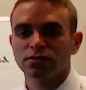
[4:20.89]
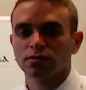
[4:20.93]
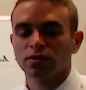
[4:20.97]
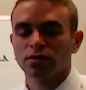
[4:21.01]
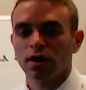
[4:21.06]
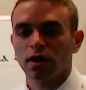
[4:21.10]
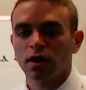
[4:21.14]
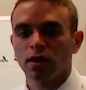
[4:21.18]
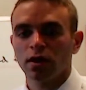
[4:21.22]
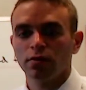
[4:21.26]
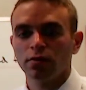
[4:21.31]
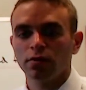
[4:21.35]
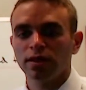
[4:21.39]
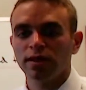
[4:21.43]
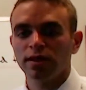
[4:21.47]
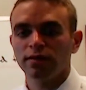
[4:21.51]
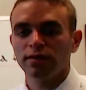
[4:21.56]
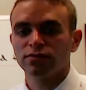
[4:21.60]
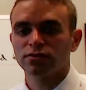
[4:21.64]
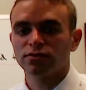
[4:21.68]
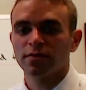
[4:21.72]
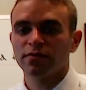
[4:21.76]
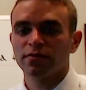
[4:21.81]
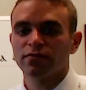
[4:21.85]
We'll
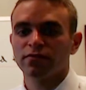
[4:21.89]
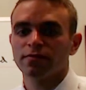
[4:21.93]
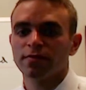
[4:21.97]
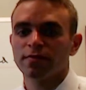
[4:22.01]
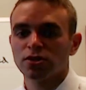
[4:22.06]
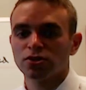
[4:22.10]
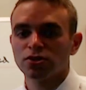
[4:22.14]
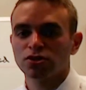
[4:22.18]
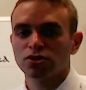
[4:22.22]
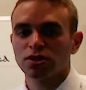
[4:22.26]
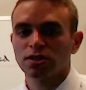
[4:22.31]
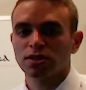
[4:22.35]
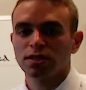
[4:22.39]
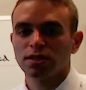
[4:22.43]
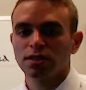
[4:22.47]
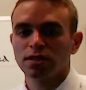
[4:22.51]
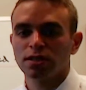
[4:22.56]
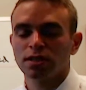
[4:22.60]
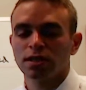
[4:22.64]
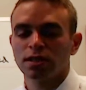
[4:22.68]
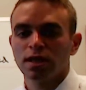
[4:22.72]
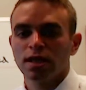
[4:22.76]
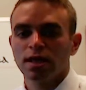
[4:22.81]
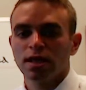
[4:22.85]
leave some
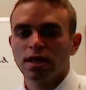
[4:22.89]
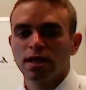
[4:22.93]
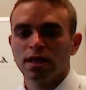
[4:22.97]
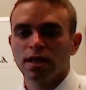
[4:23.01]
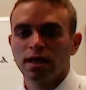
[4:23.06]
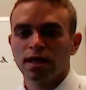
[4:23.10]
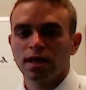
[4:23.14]
information